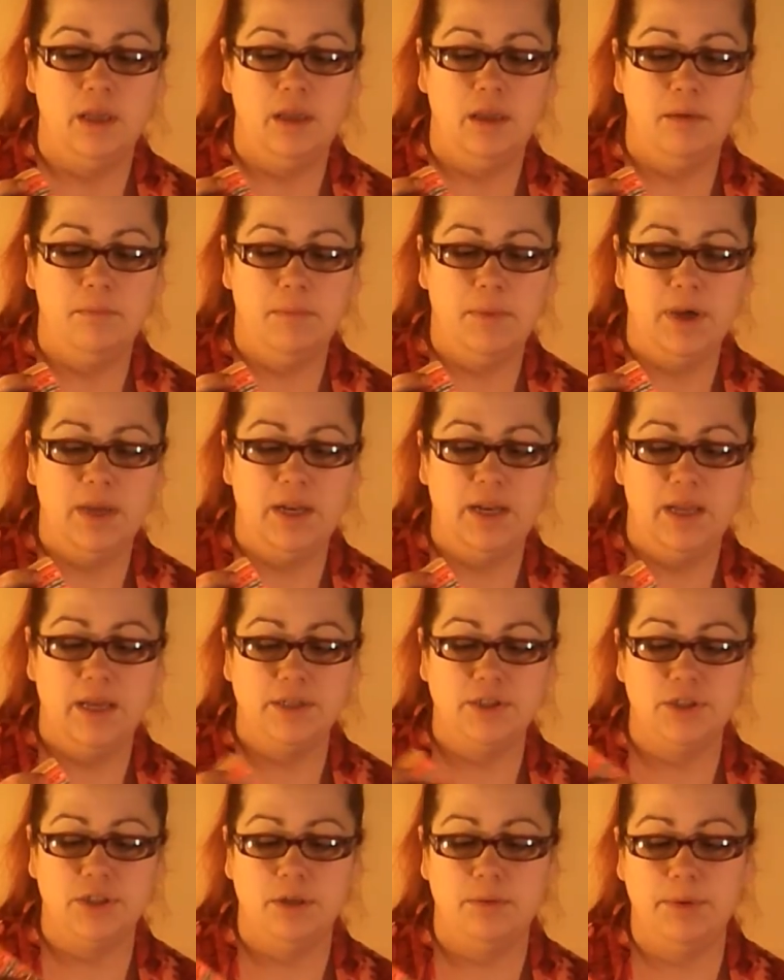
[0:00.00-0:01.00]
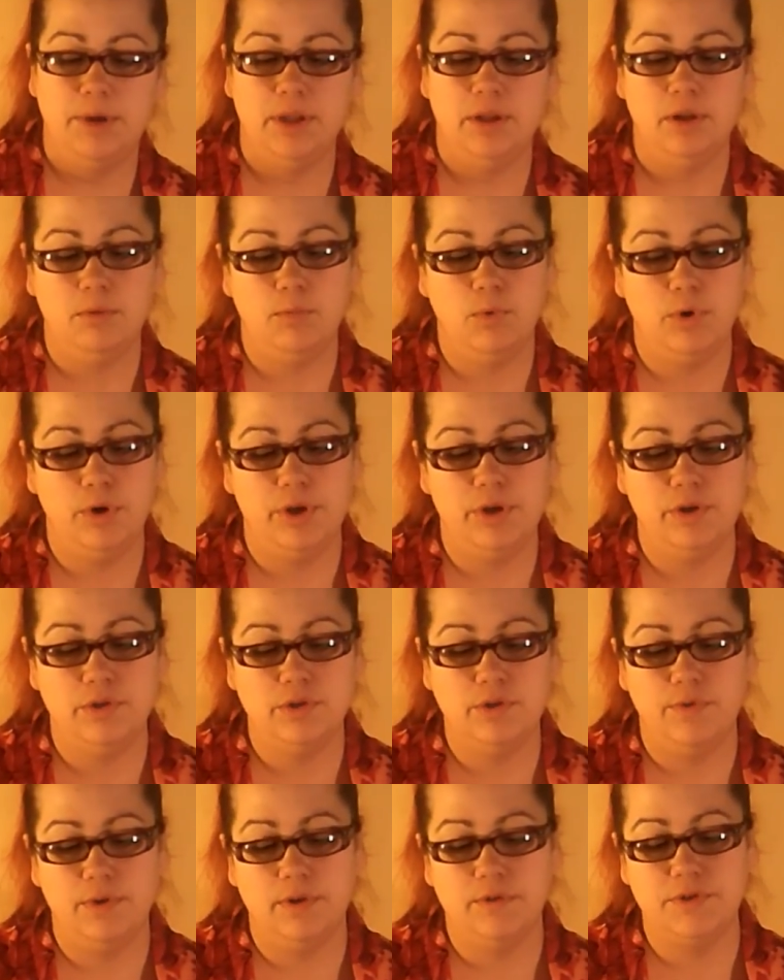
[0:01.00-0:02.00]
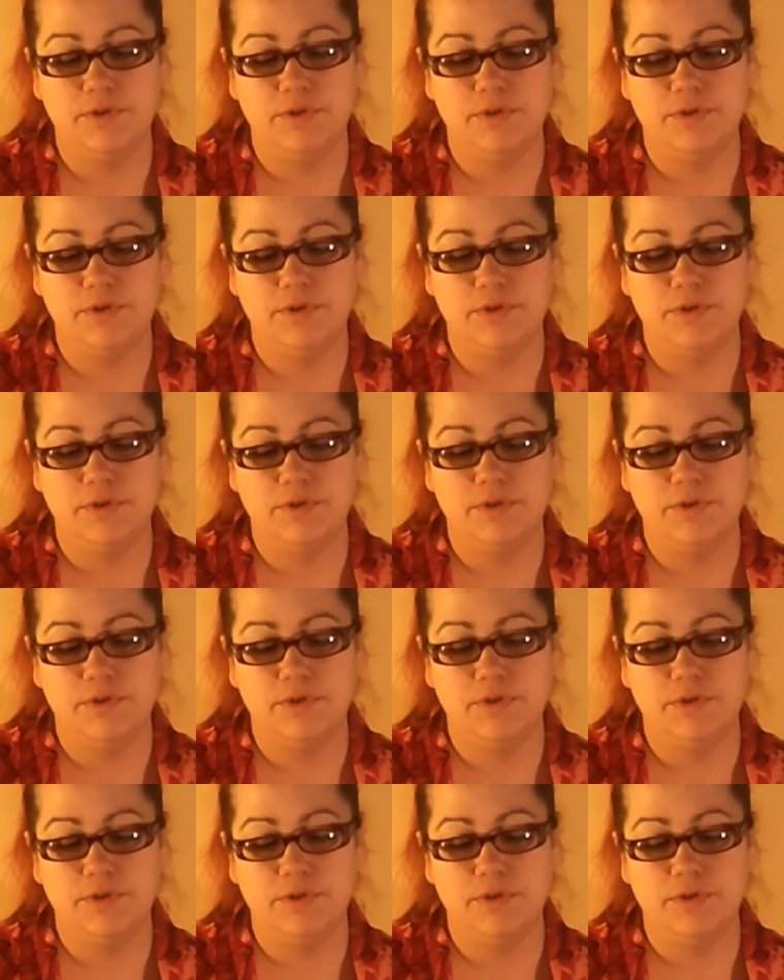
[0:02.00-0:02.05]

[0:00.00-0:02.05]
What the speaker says: it might actually be a little more useful